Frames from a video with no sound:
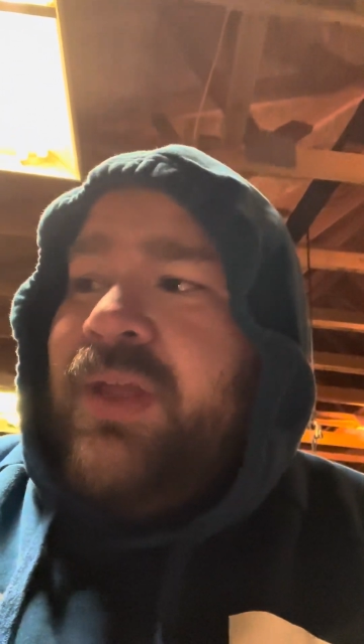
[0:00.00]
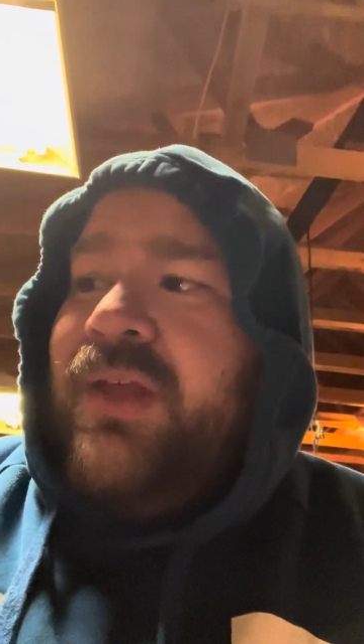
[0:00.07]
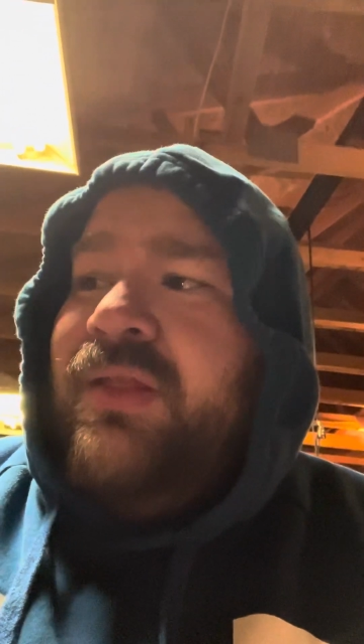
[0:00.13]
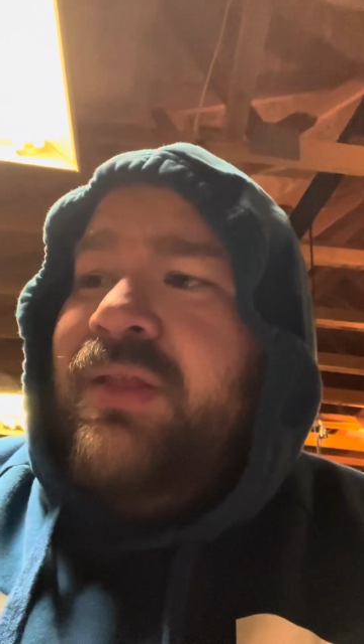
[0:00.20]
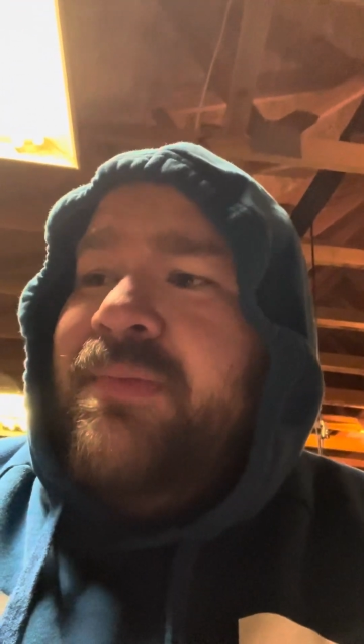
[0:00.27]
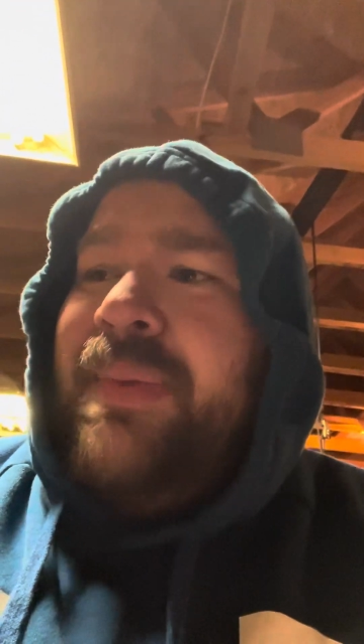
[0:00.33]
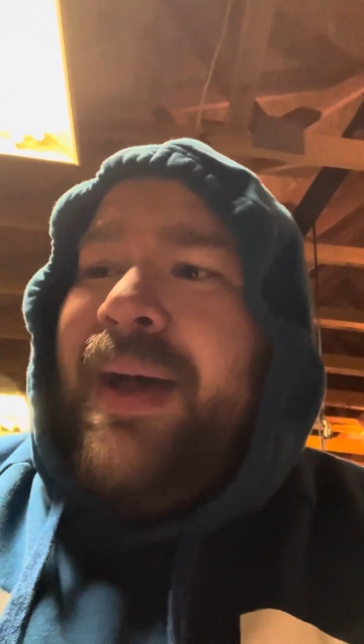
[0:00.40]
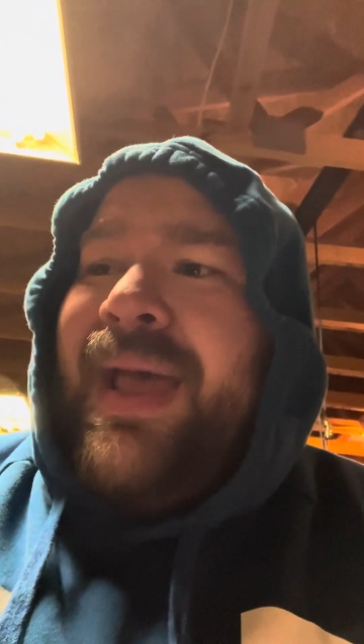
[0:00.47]

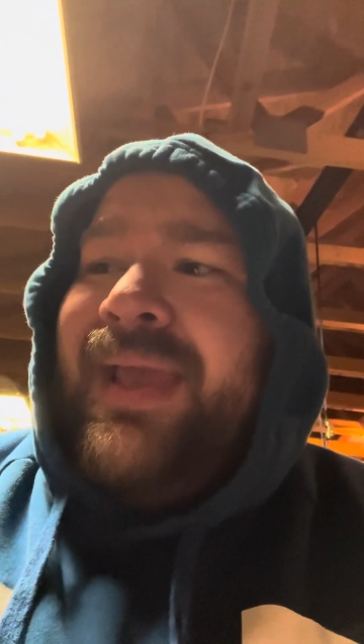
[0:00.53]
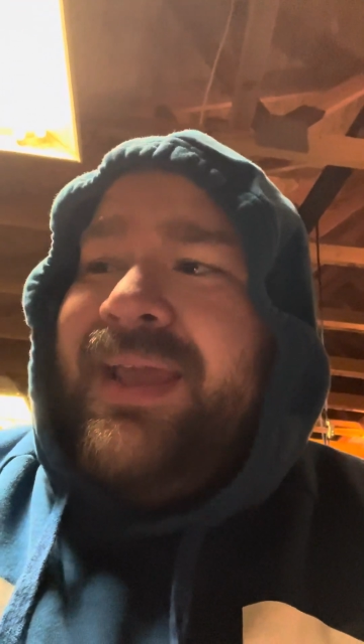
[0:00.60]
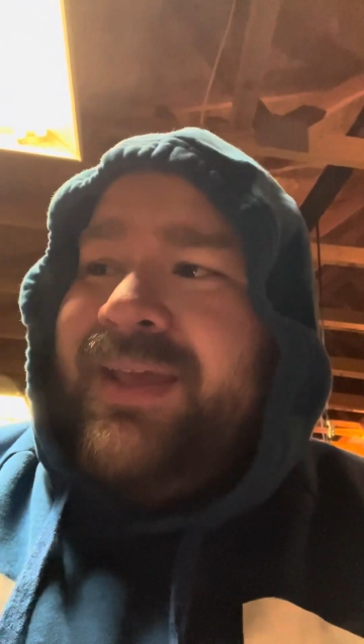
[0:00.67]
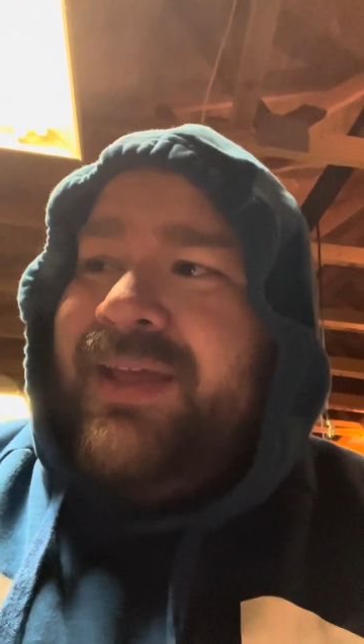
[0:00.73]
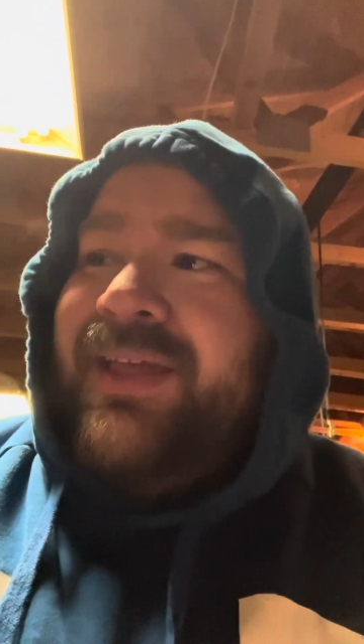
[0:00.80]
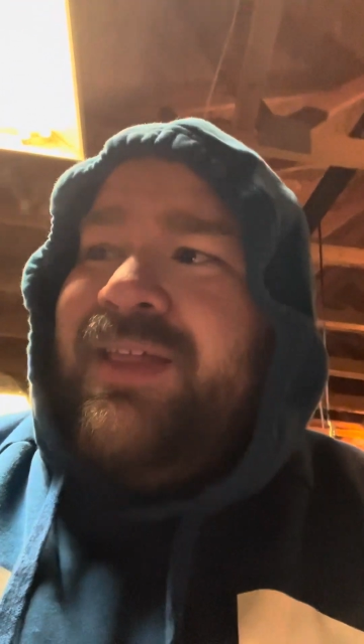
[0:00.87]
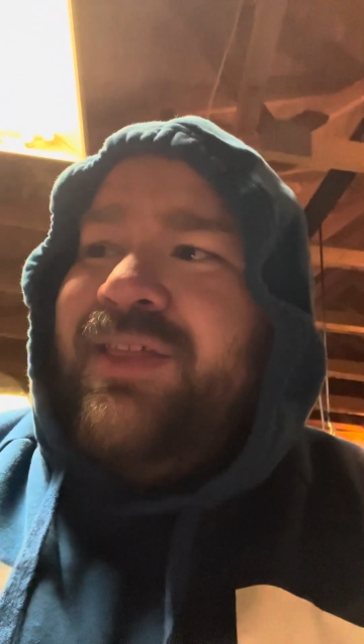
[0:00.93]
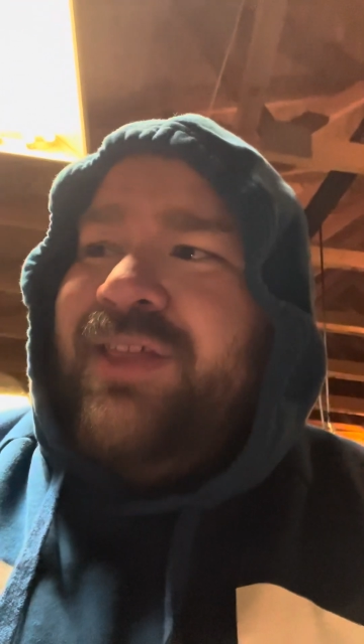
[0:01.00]
the bike
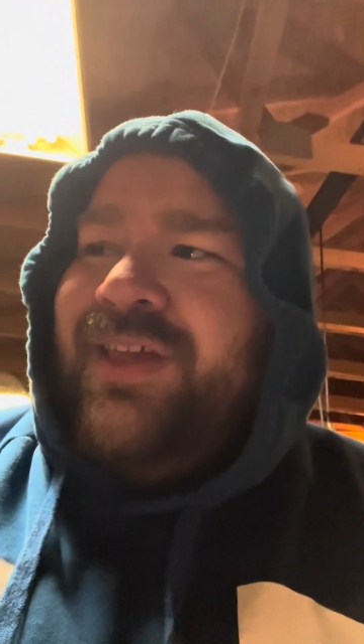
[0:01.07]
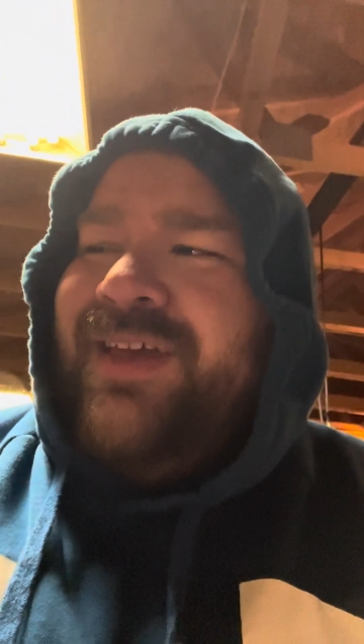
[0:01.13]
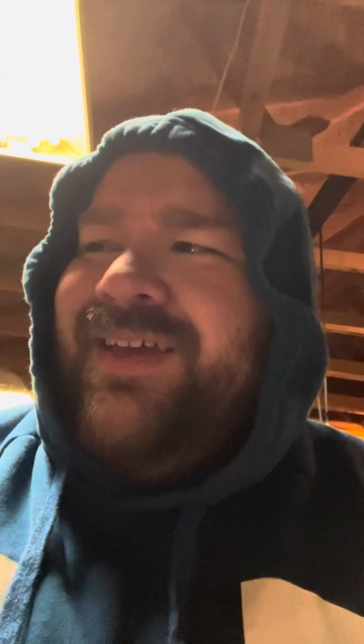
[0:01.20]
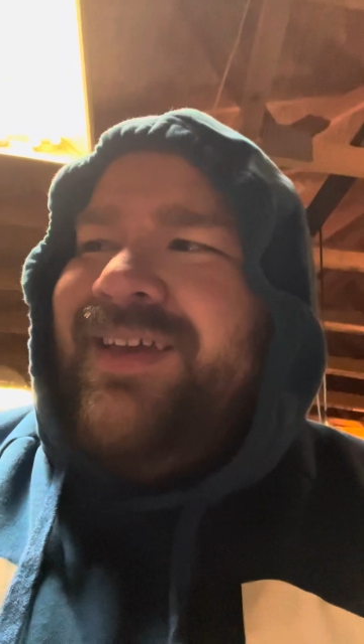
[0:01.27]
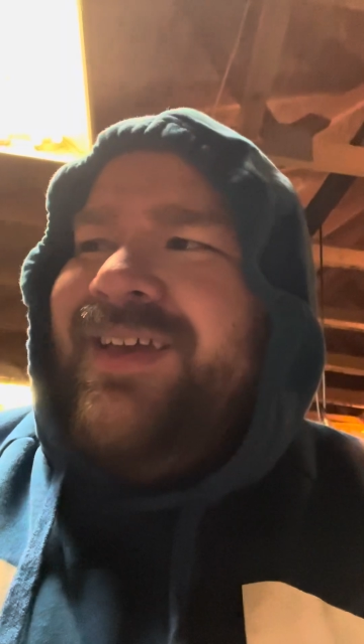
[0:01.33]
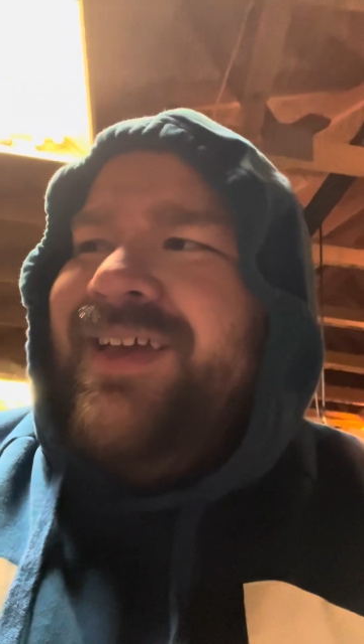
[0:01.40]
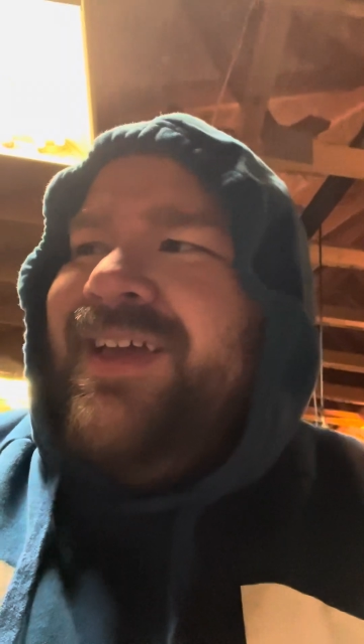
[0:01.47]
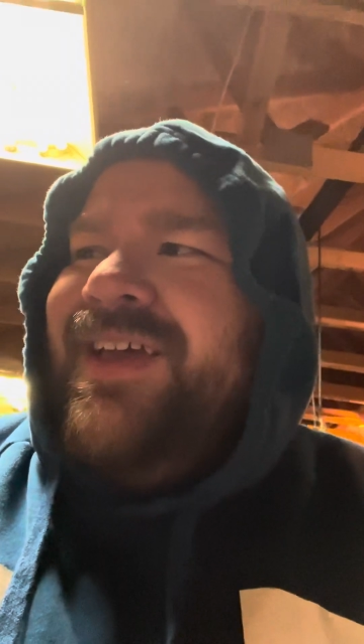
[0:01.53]
is
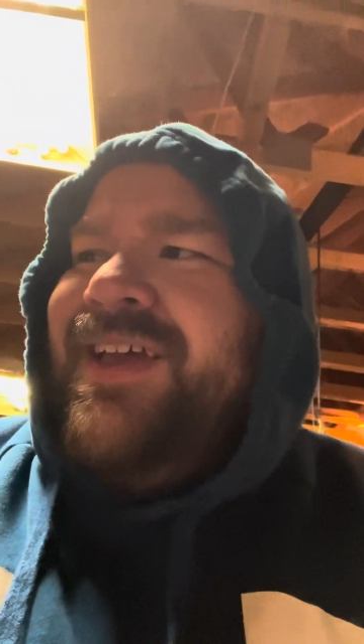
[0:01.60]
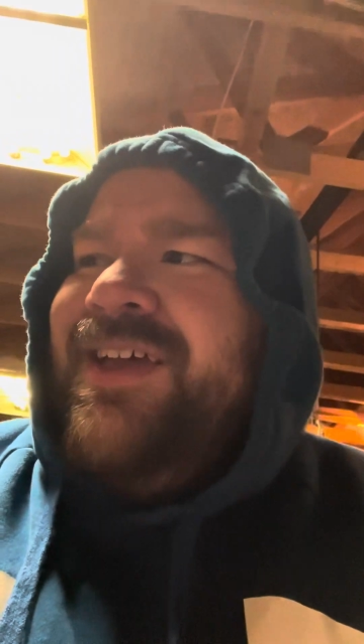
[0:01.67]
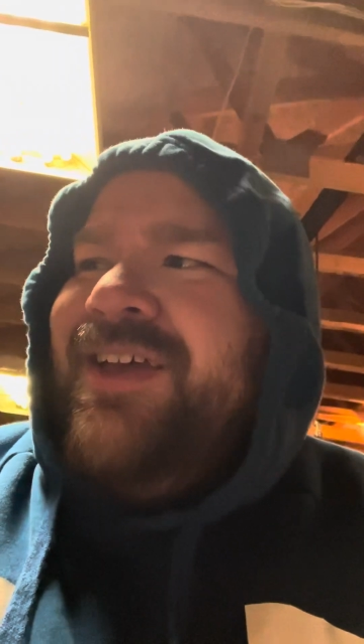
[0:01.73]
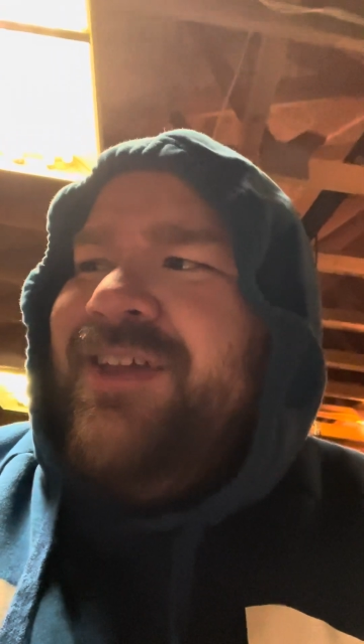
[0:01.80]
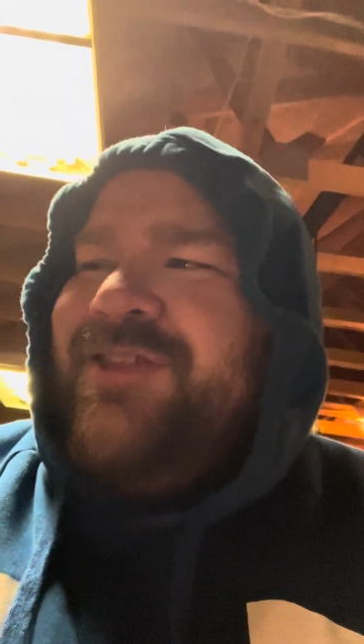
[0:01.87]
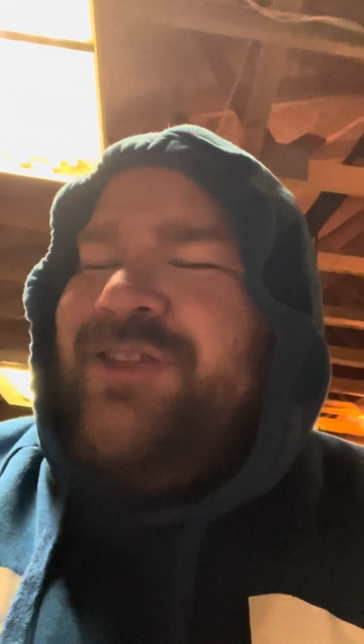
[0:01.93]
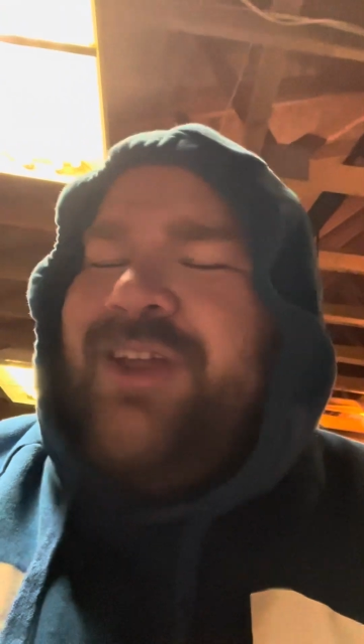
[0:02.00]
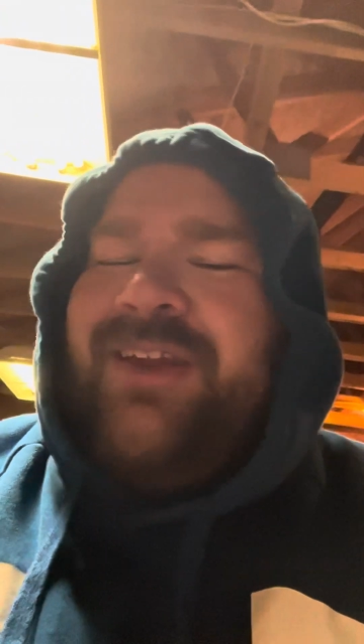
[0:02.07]

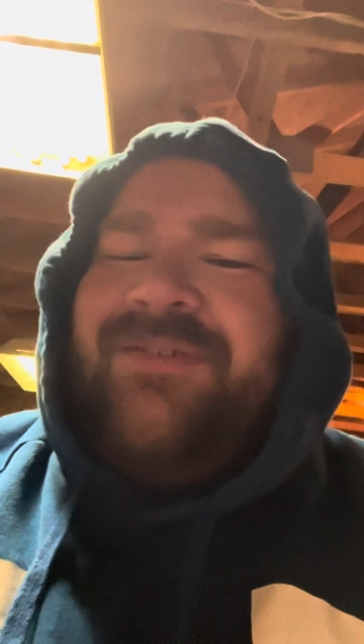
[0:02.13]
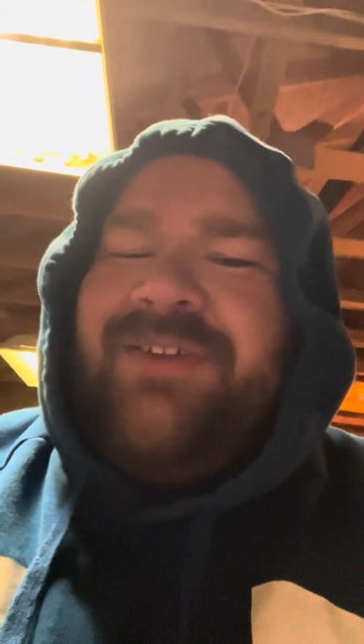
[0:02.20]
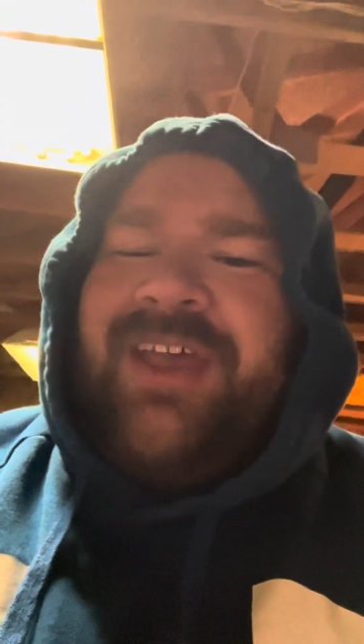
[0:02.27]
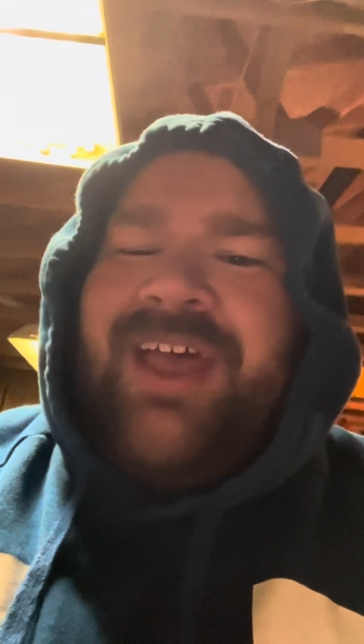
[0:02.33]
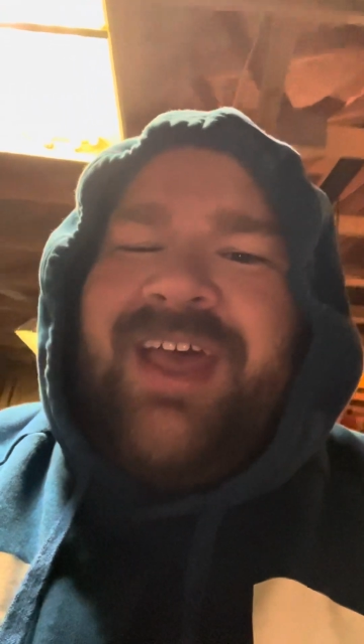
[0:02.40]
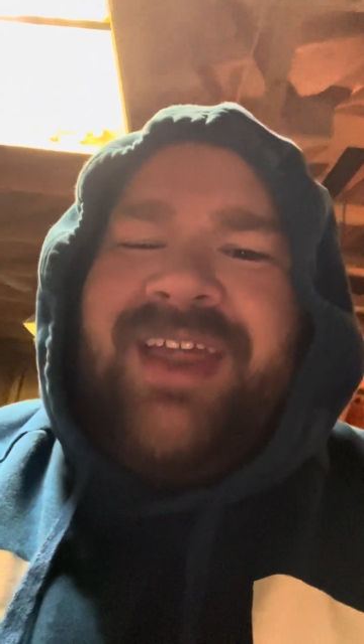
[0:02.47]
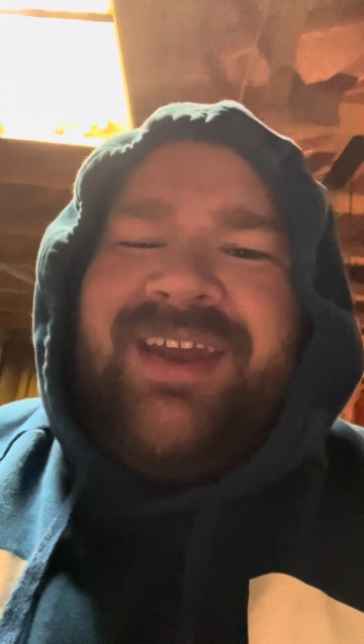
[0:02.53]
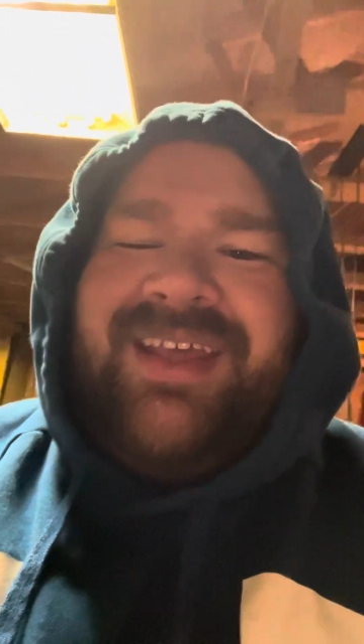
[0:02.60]
a son of a gun